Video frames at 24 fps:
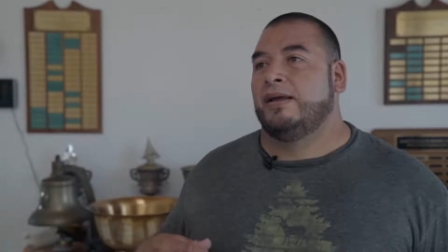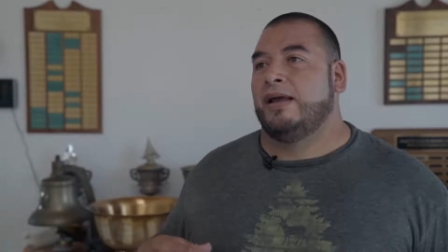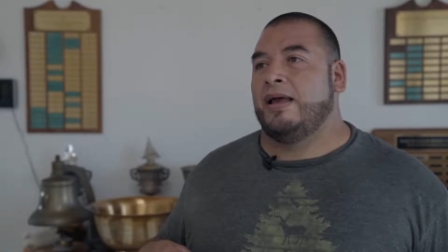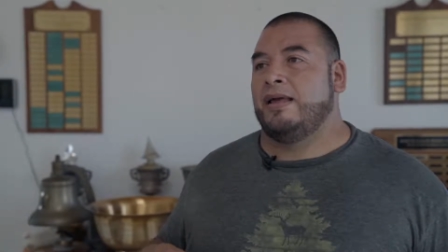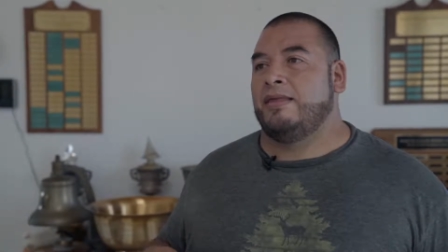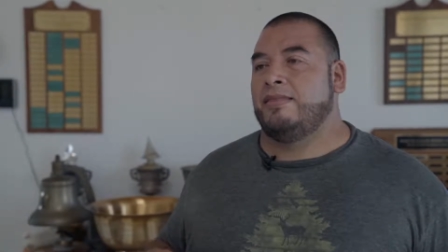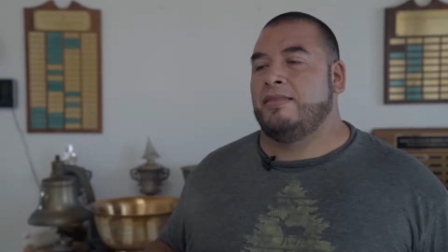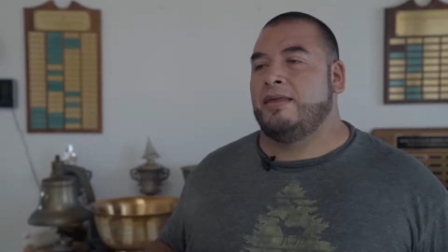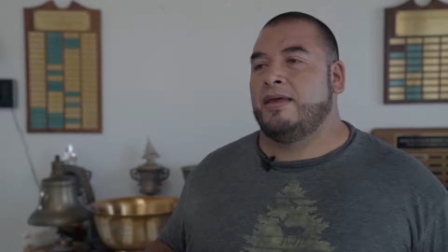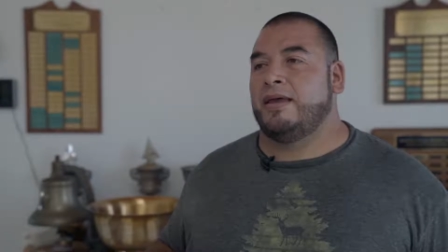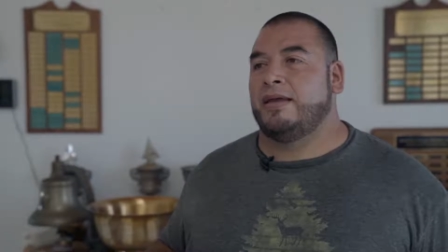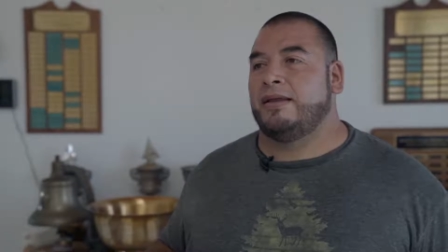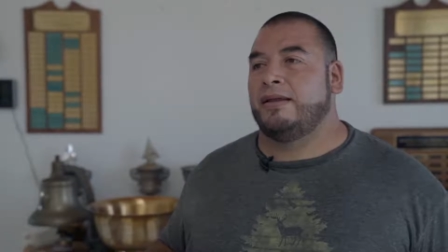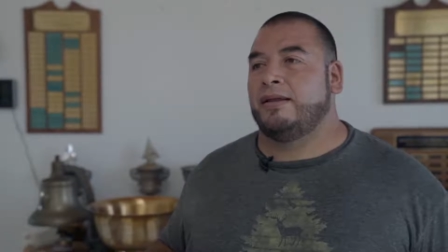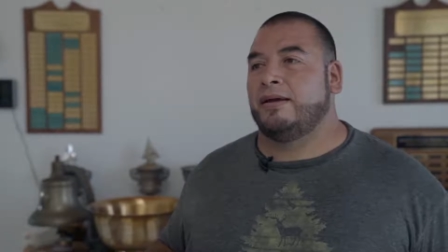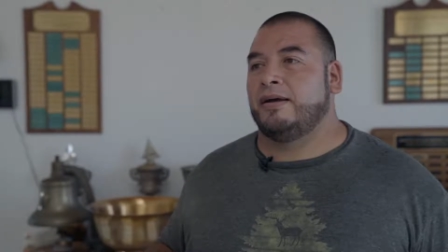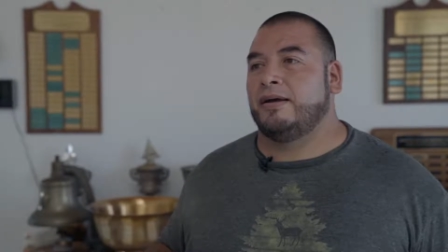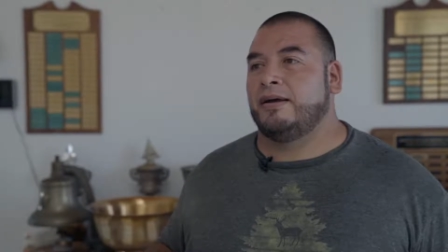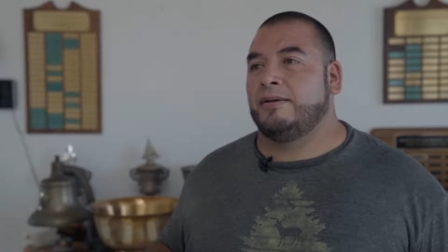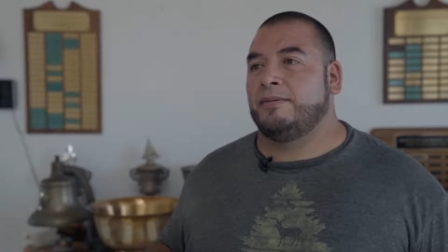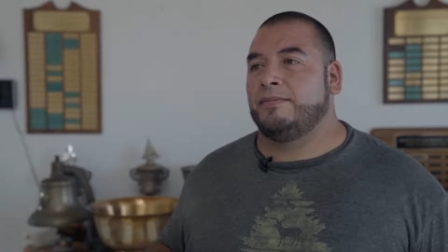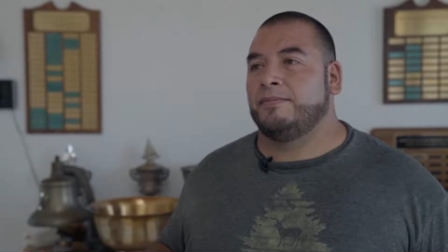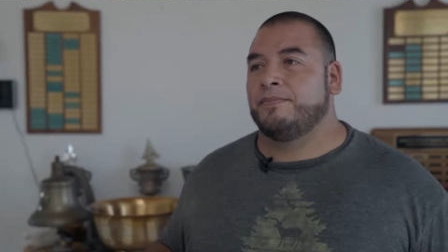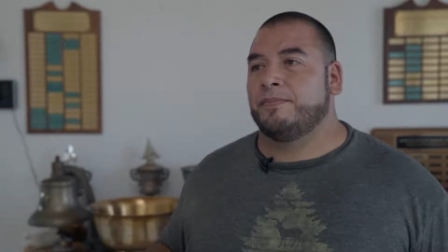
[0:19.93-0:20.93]
and then
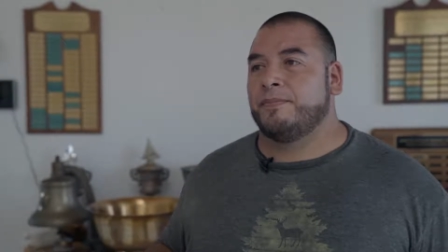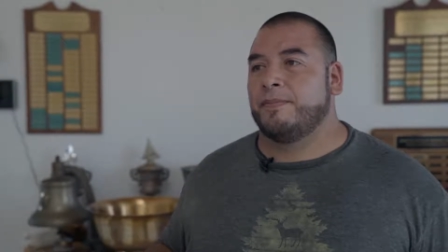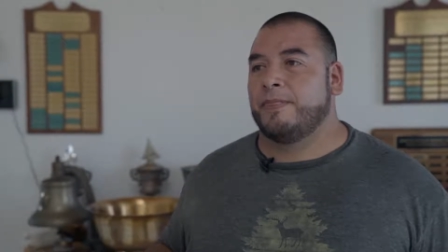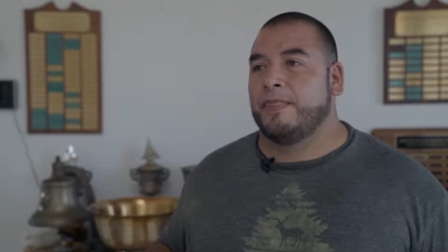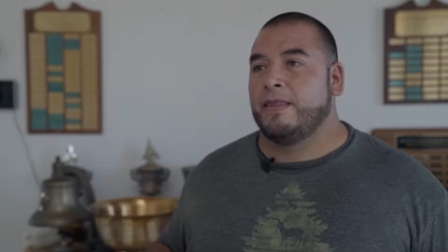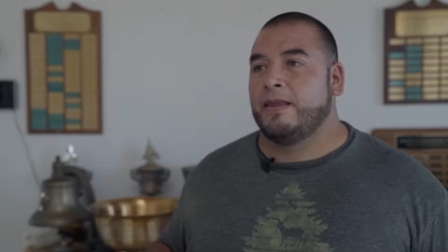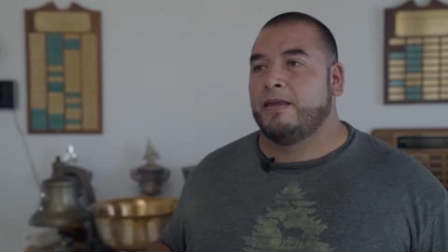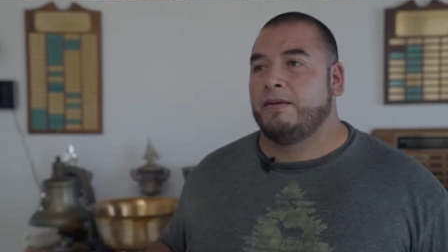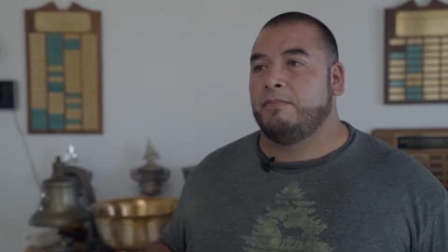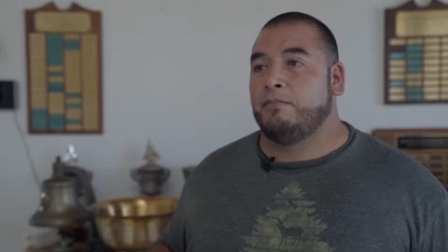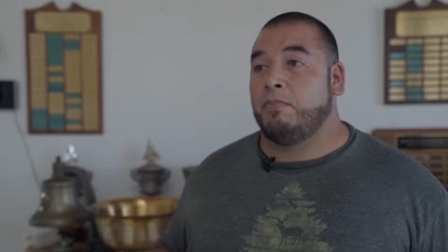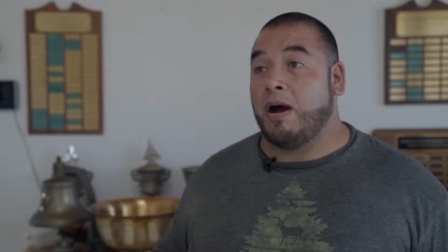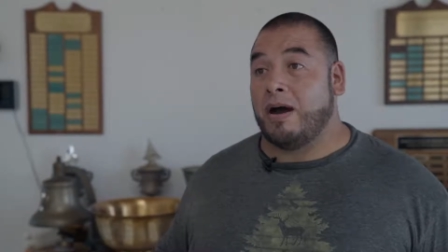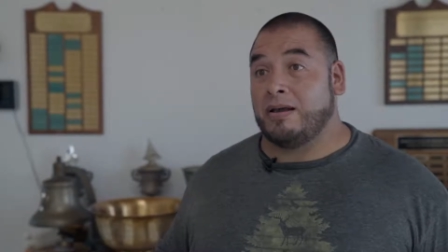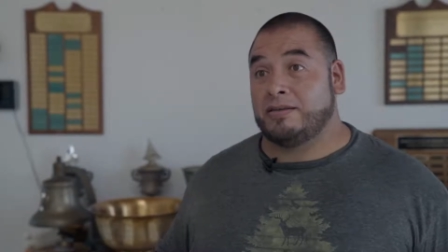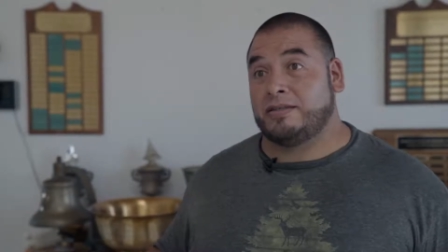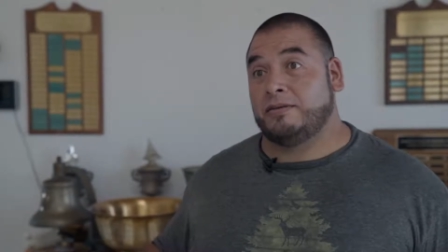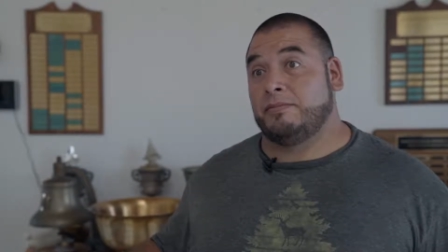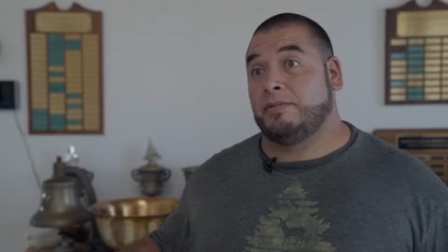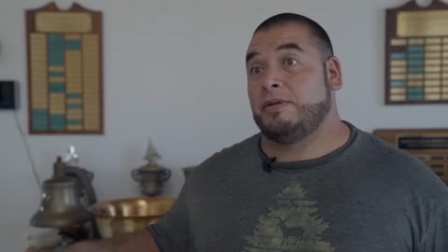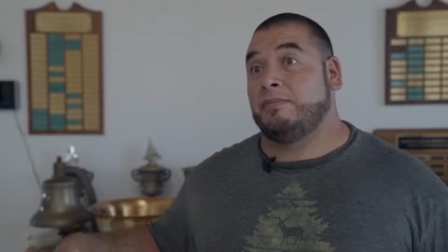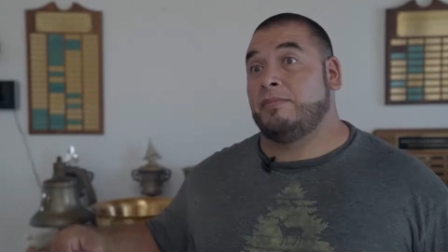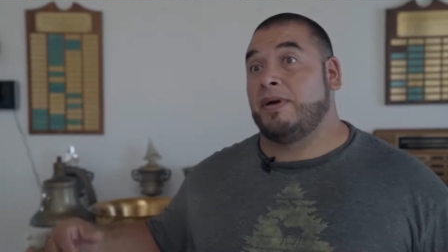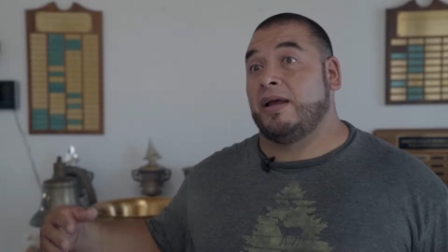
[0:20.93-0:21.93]

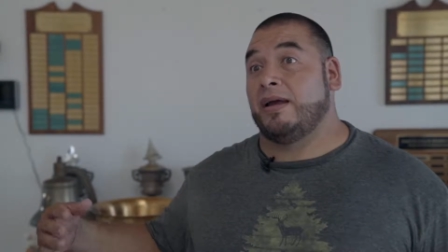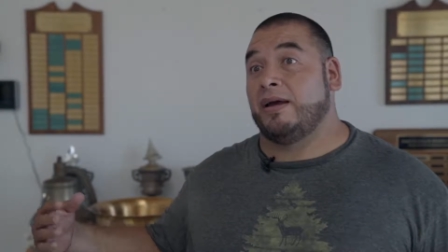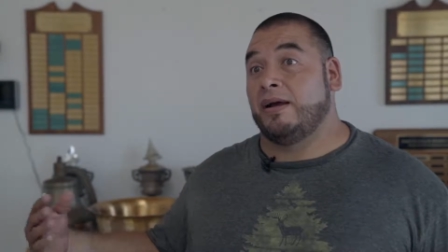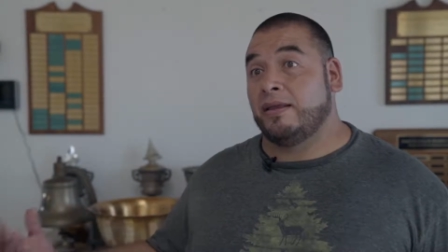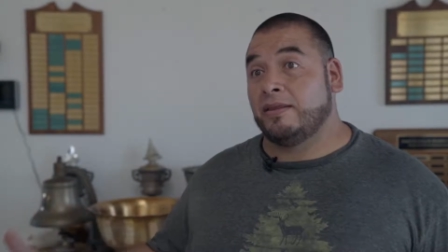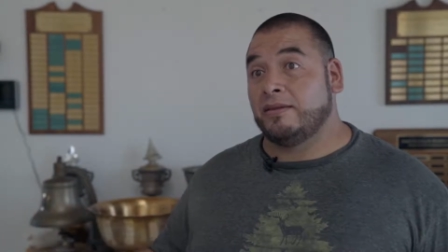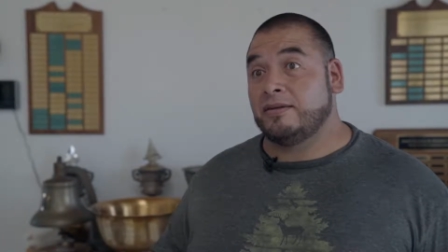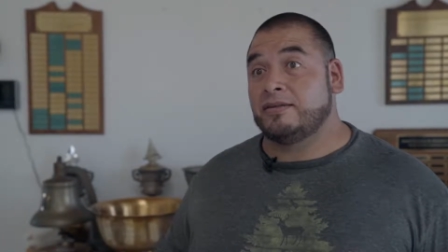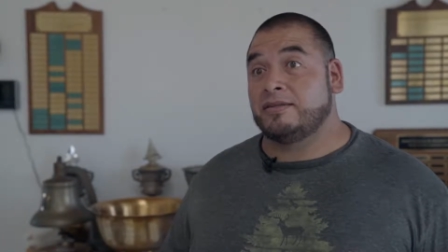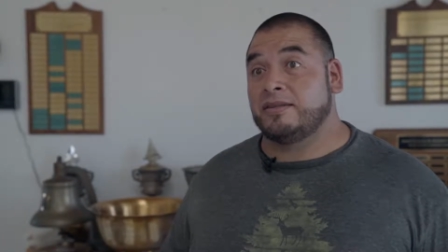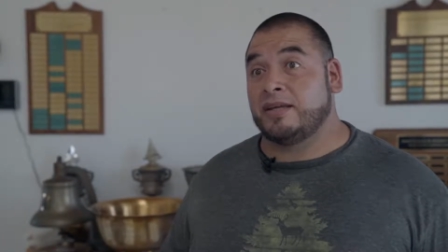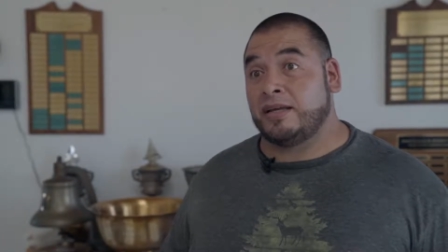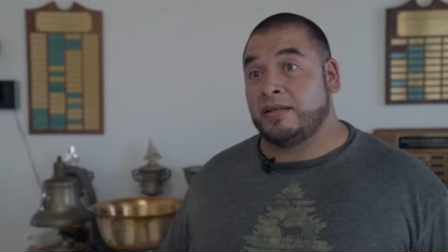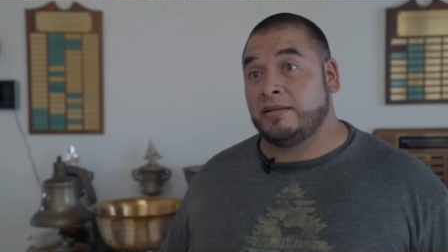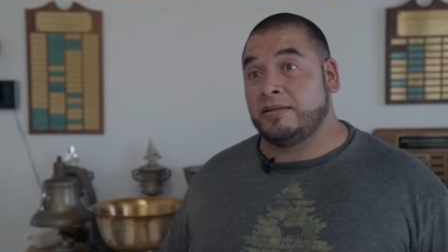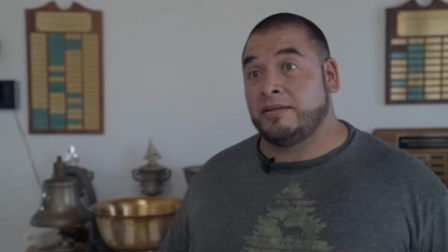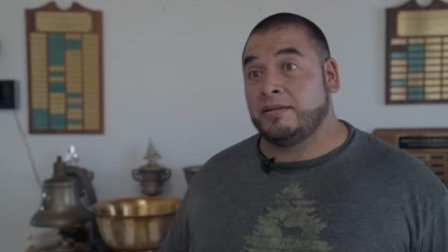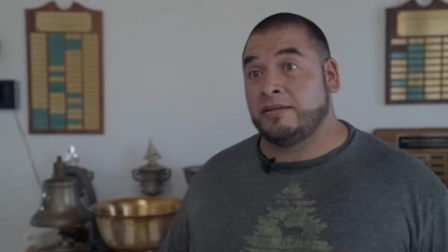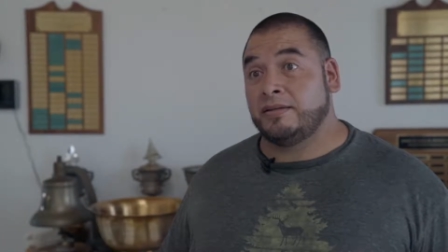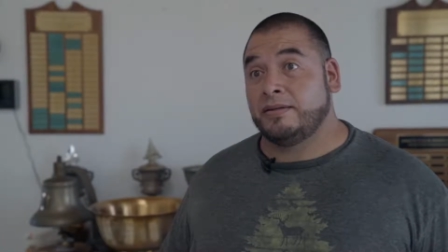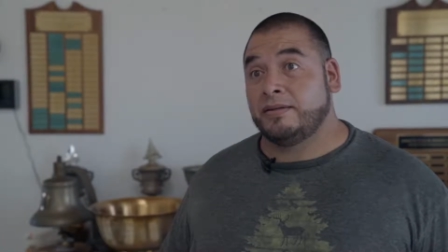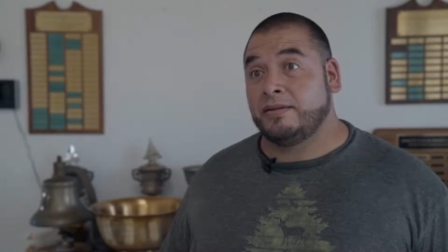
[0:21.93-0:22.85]
possibly my other son.